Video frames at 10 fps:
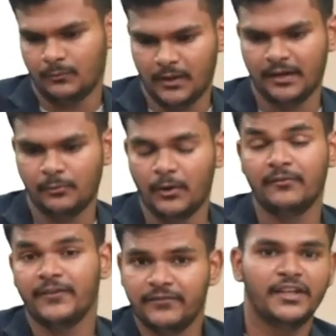
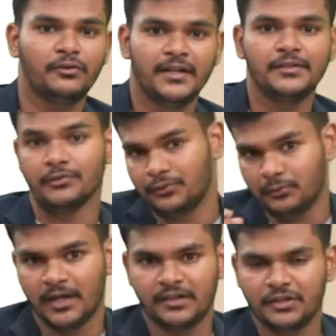150 units or
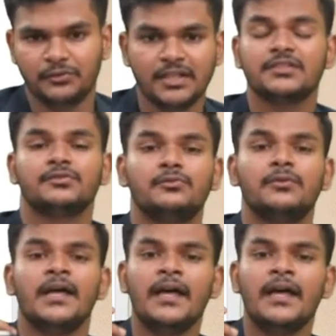200 units. So,